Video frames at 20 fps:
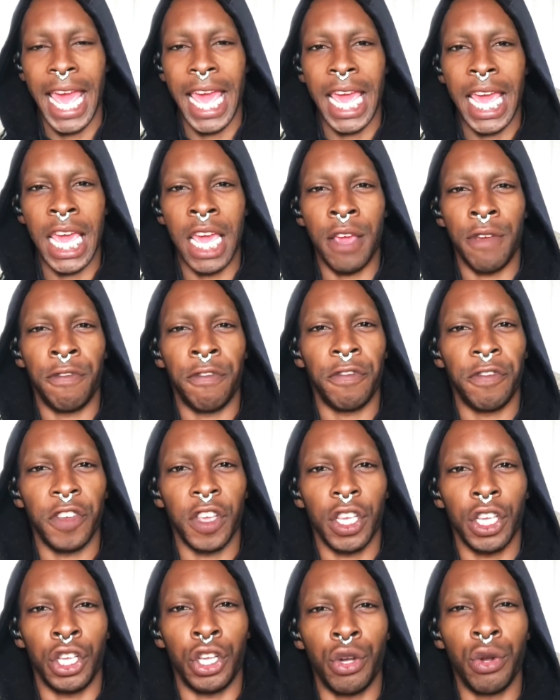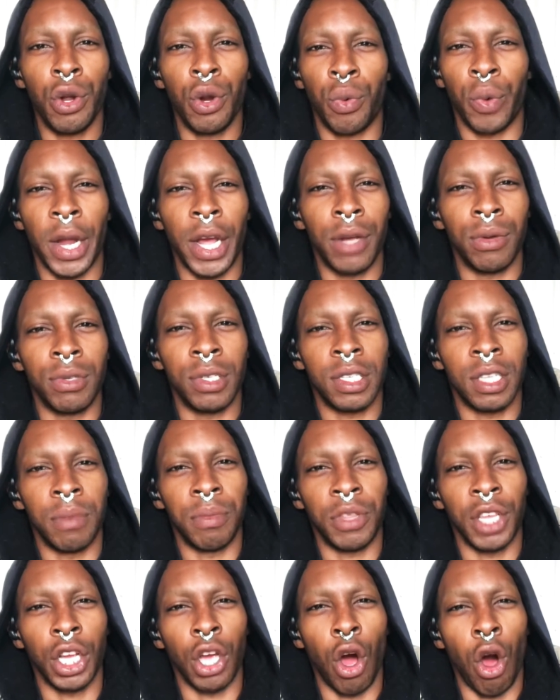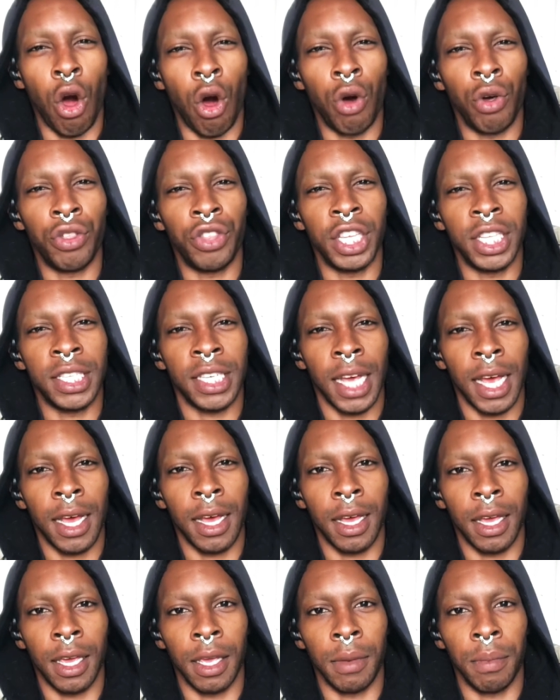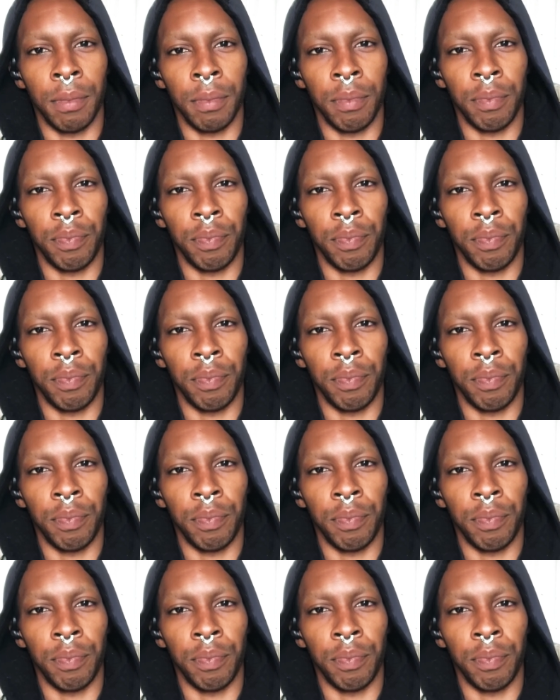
if you're around something all the time,